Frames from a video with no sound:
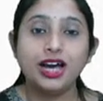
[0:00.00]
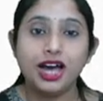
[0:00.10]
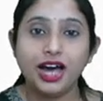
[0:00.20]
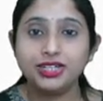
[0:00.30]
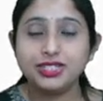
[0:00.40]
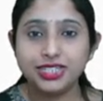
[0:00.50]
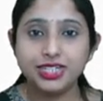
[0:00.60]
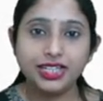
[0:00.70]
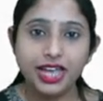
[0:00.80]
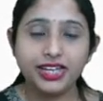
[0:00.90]

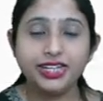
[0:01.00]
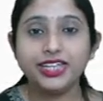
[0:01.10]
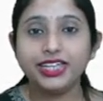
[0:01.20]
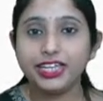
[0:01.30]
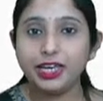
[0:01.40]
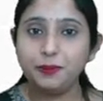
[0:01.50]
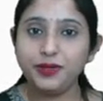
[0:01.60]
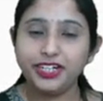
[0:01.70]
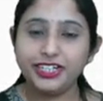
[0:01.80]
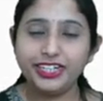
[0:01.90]
Until then, keep
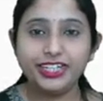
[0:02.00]
learning.